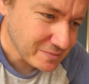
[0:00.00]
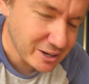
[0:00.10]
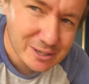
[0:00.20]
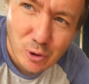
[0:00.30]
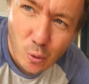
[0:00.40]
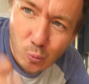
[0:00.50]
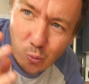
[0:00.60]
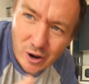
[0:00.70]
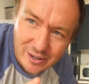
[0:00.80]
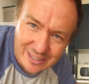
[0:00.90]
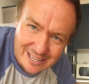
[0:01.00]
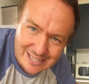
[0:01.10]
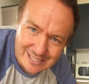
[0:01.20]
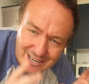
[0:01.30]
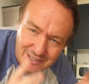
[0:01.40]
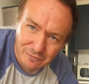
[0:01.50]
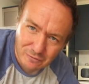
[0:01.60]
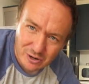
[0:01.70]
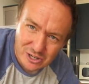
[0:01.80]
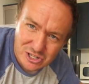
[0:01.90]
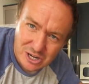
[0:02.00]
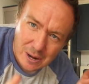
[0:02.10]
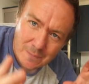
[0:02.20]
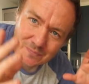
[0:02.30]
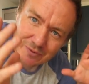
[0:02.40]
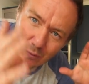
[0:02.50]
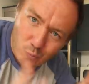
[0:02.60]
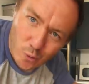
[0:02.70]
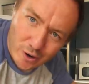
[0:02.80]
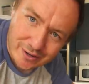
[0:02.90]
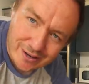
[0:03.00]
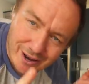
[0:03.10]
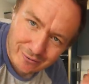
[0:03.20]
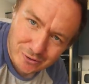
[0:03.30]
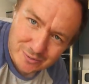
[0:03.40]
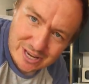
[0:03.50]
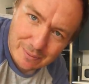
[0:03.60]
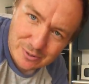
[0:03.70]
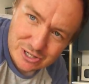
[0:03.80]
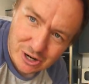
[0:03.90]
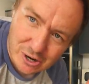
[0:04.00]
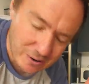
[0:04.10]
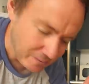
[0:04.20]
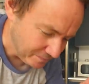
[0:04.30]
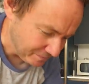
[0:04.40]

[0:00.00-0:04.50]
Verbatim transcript: I'm gonna put one of these in the fridge and one at room temperature